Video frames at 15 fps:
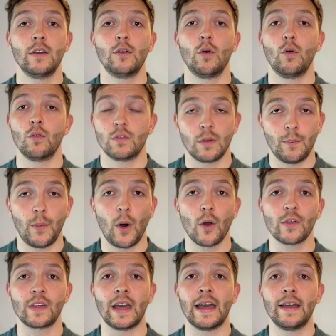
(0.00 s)
your
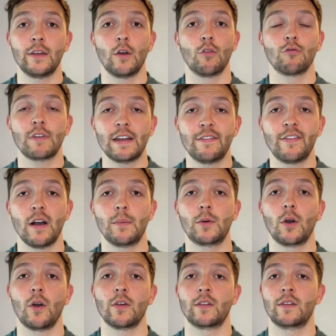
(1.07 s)
deposit, your refurb
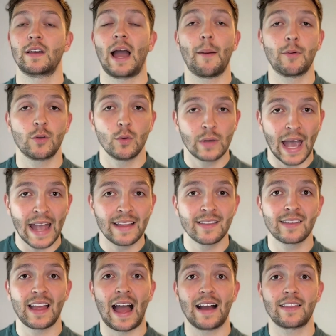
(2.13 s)
costs, capital gains
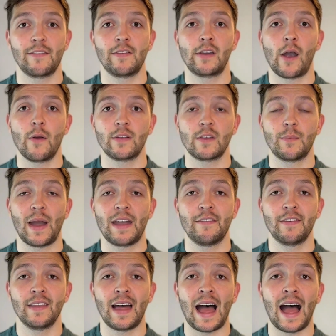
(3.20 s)
tax if you're going to pay
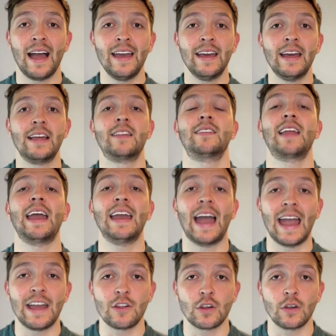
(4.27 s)
for that, estate
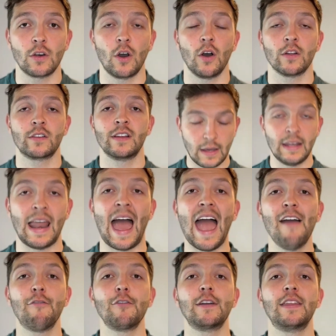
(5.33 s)
agent costs, and
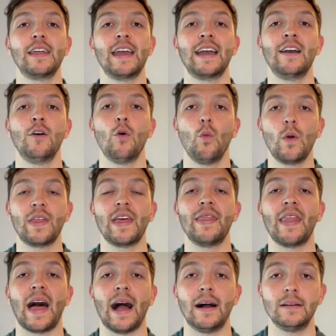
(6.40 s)
everything within
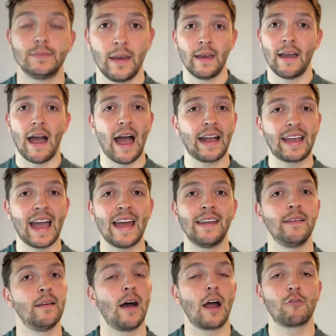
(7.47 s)
that. Again,
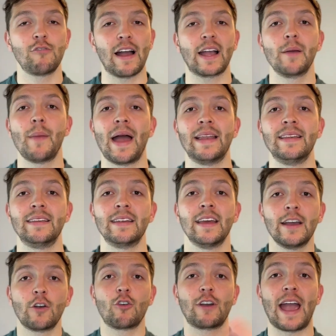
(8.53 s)
I'd recommend
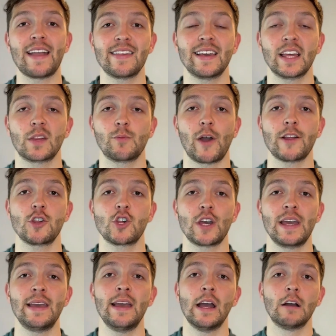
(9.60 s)
creating a
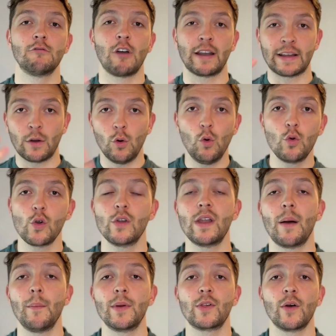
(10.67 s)
spreadsheet, running all your
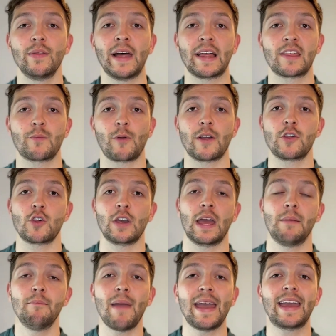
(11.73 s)
numbers on that spreadsheet,
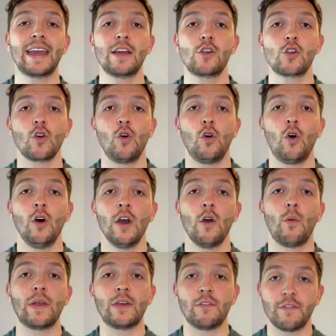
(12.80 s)
and making sure
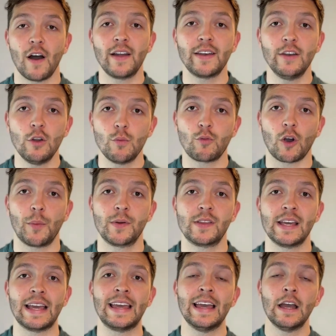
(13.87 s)
when you find a new
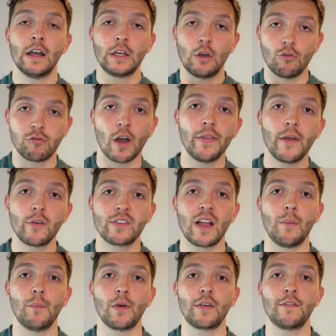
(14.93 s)
property, you run those
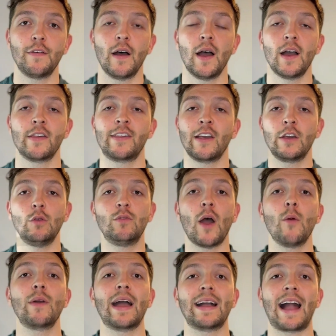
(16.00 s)
numbers first, you don't
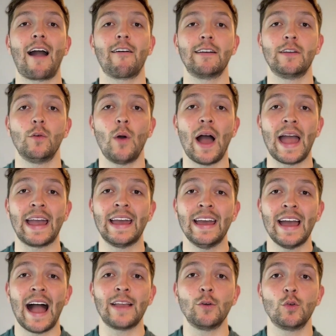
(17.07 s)
get carried away,
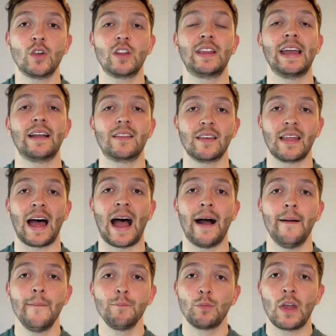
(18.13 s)
and you stick to that.
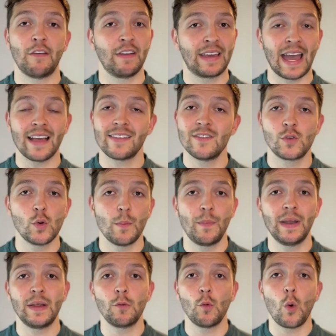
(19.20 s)
If it gets into a
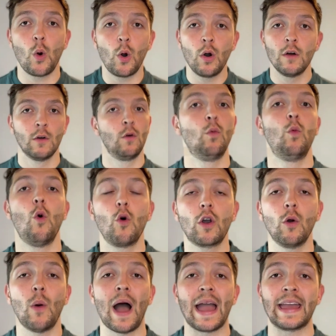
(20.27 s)
bidding war, walk
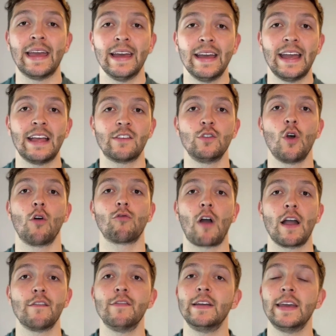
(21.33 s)
away. It's not
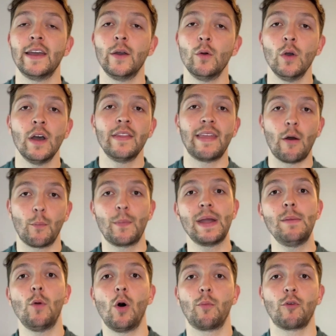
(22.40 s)
right for you. There'll be
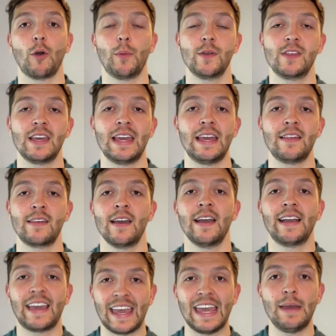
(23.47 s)
more properties.
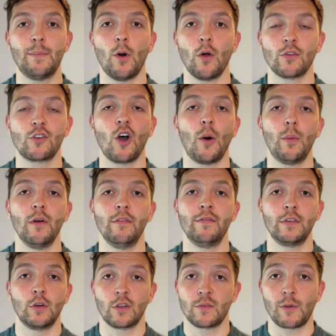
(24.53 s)
Keep on top of
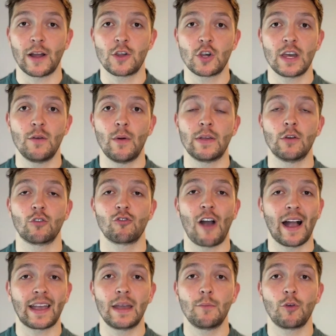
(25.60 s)
your spreadsheet when you're
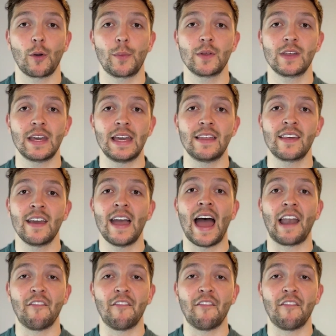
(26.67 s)
tracking properties, and